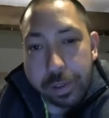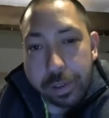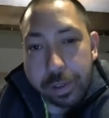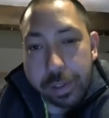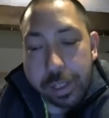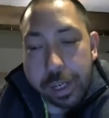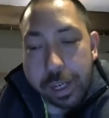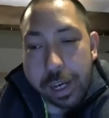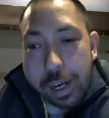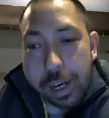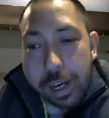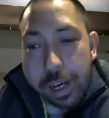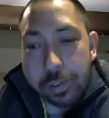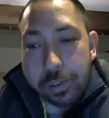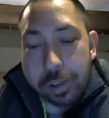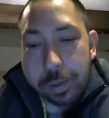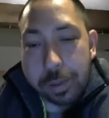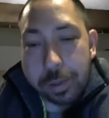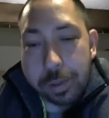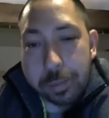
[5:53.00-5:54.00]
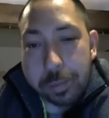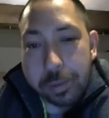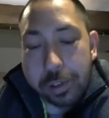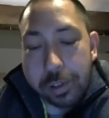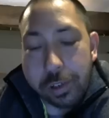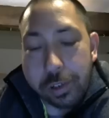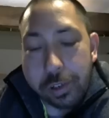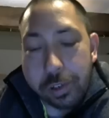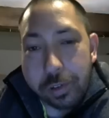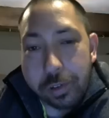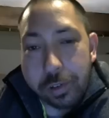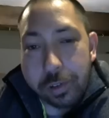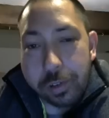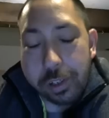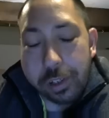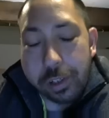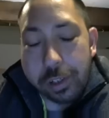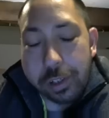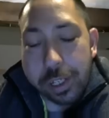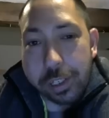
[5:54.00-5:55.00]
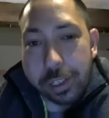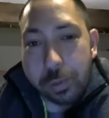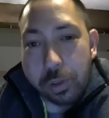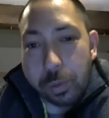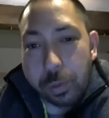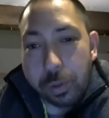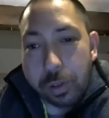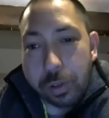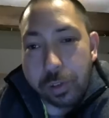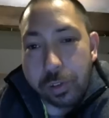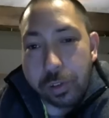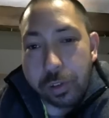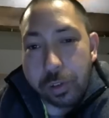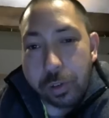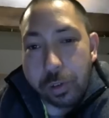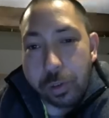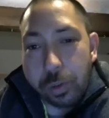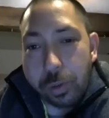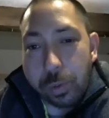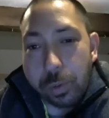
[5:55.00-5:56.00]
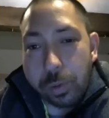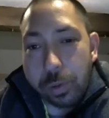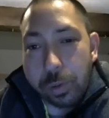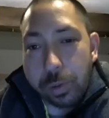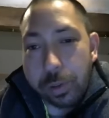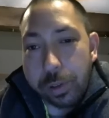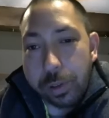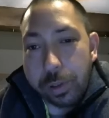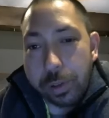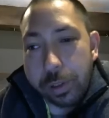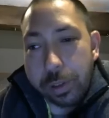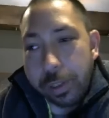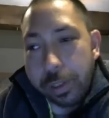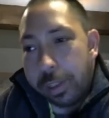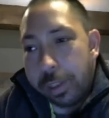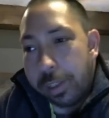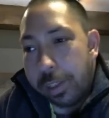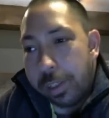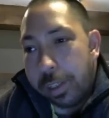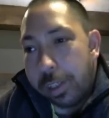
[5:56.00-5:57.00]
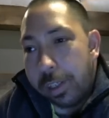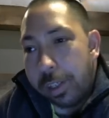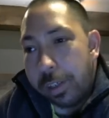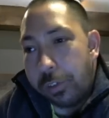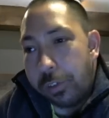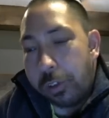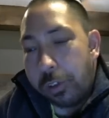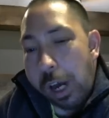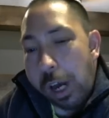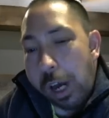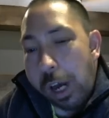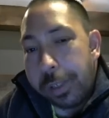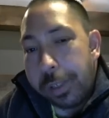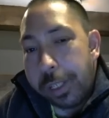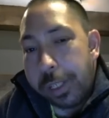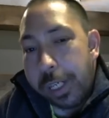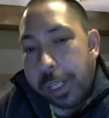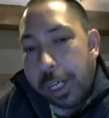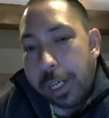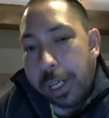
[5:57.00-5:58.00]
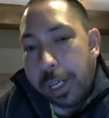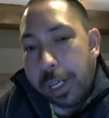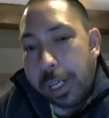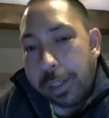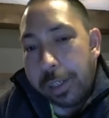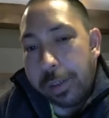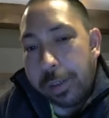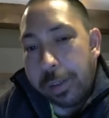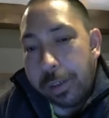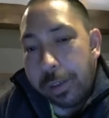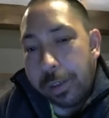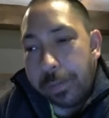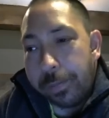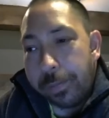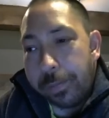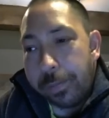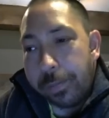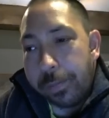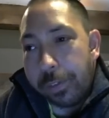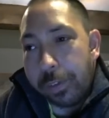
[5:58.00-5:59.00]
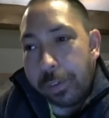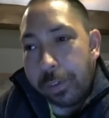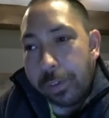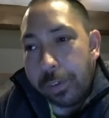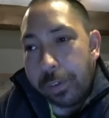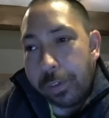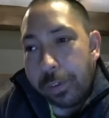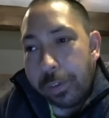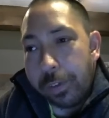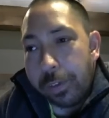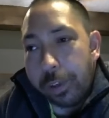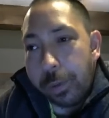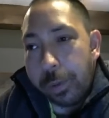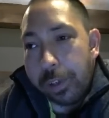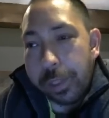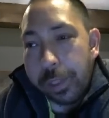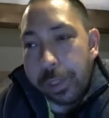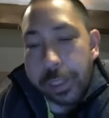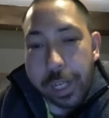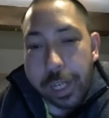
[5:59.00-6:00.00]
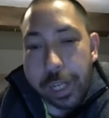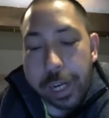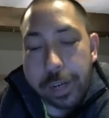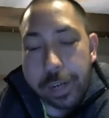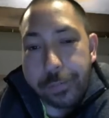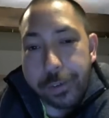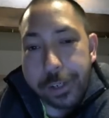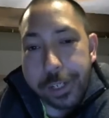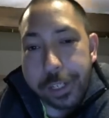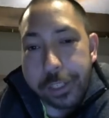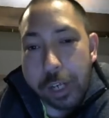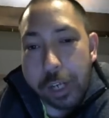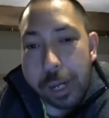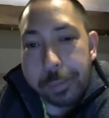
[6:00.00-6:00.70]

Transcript: Yes, I'm still on the World War II. If you drop a gun, or when the guy in front of you drops a